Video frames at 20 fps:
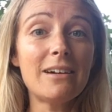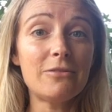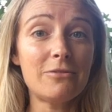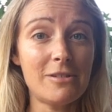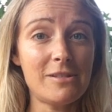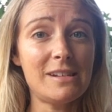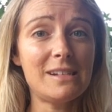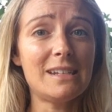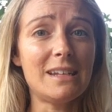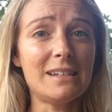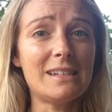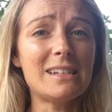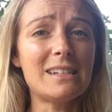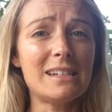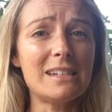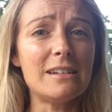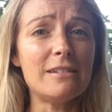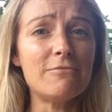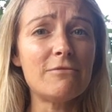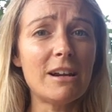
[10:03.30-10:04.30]
our
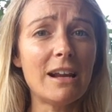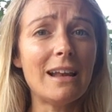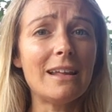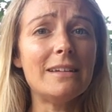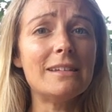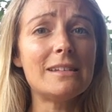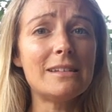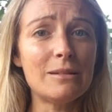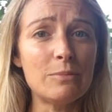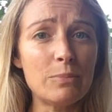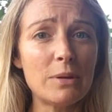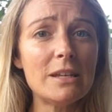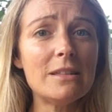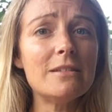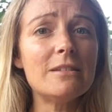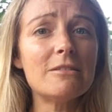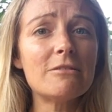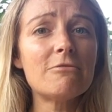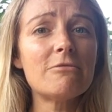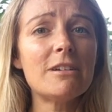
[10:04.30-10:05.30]
identity, really, is to be
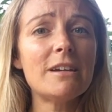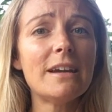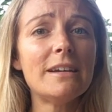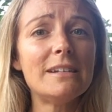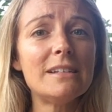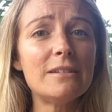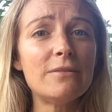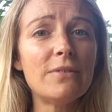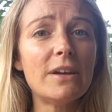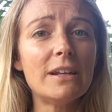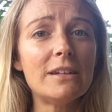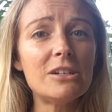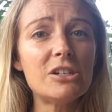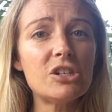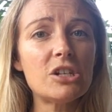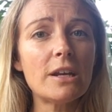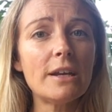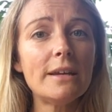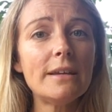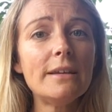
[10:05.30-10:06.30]
this creative
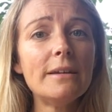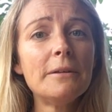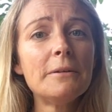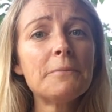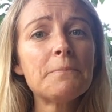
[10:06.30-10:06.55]
energy.